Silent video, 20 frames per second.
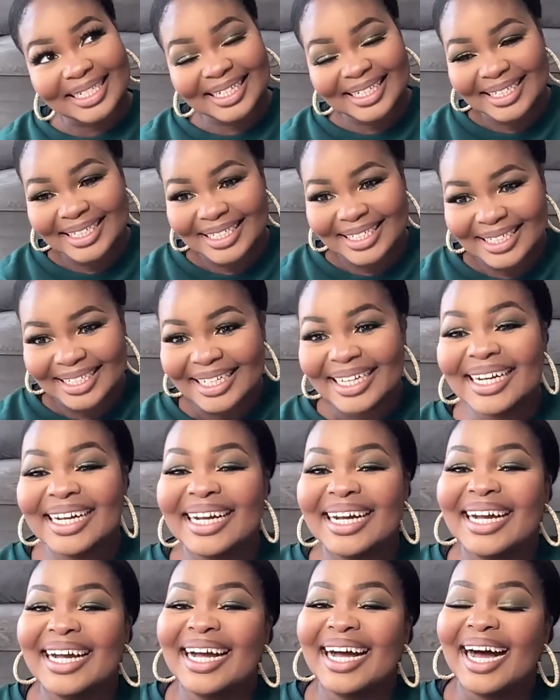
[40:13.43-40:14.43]

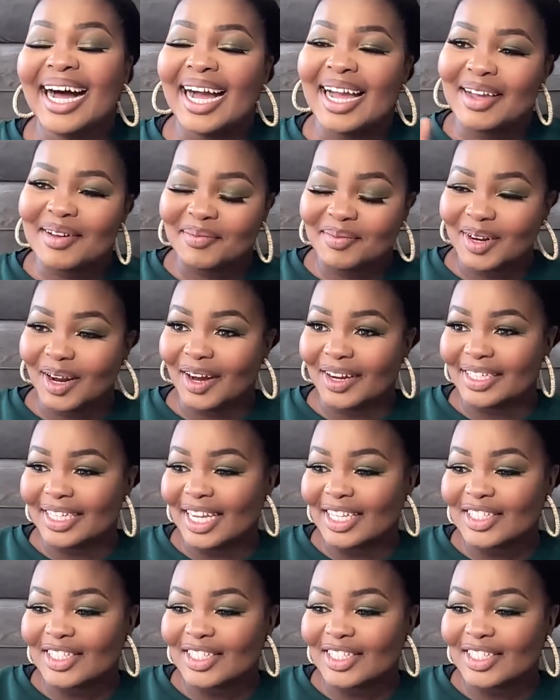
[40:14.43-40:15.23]
I am not.